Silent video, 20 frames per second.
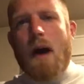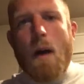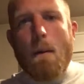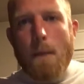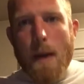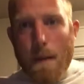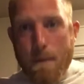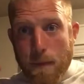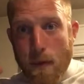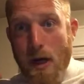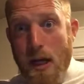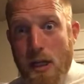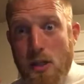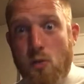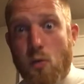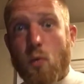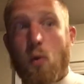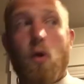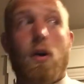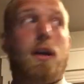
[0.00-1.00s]
my brain's
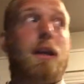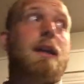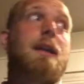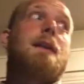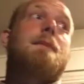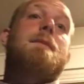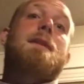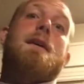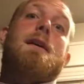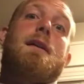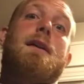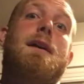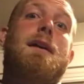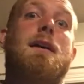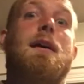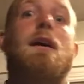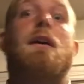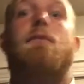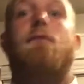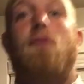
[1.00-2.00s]
working, I'm not
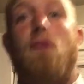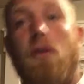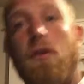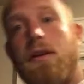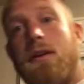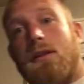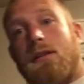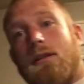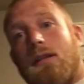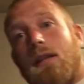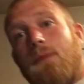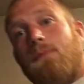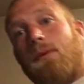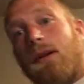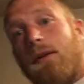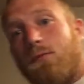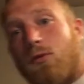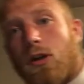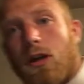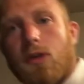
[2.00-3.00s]
like uh, falling asleep while
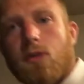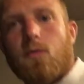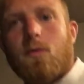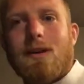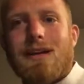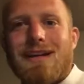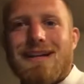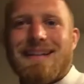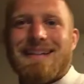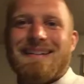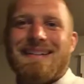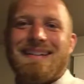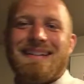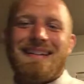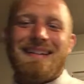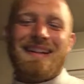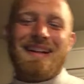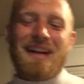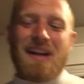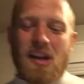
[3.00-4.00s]
I'm trying to read.
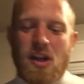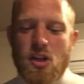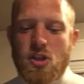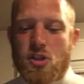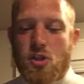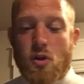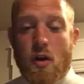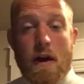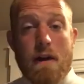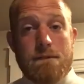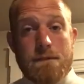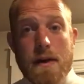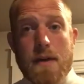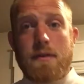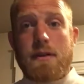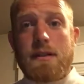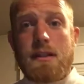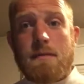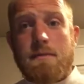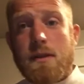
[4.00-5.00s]
And so I
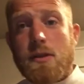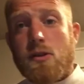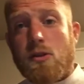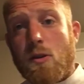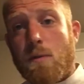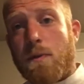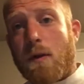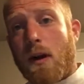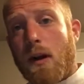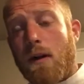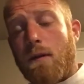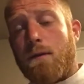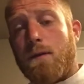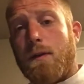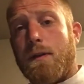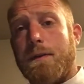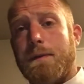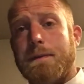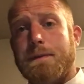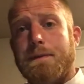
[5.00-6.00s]
found it to be super helpful.
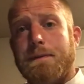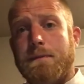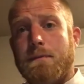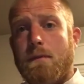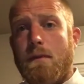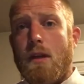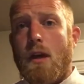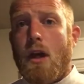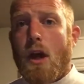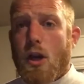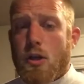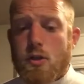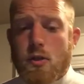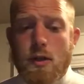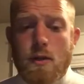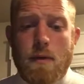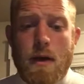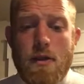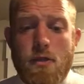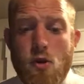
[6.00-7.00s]
So,
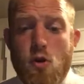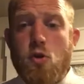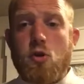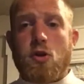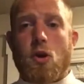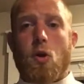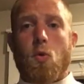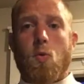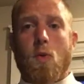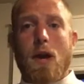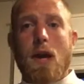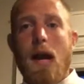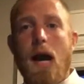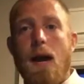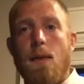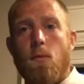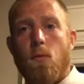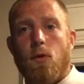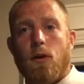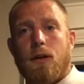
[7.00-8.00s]
anyway, those are what
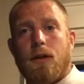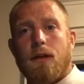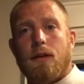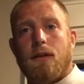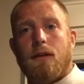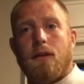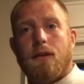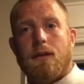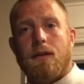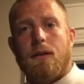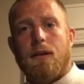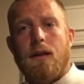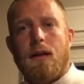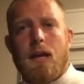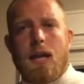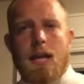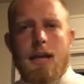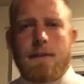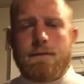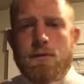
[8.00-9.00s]
I'm working on.
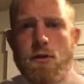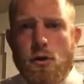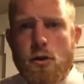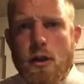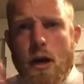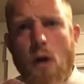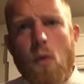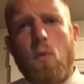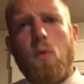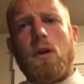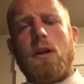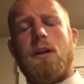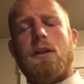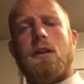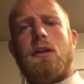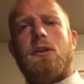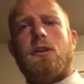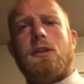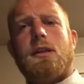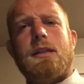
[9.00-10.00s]
And if you're not working
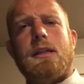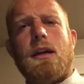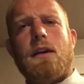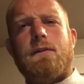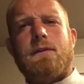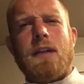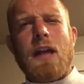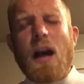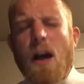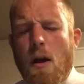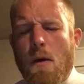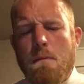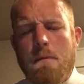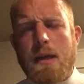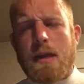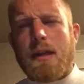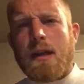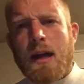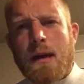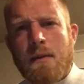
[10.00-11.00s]
on yourself, tell
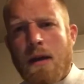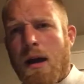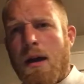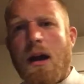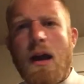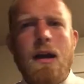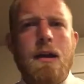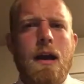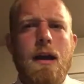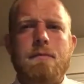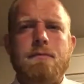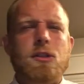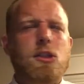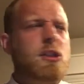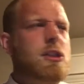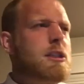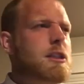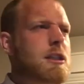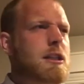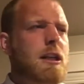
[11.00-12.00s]
me. And I, I, I'm just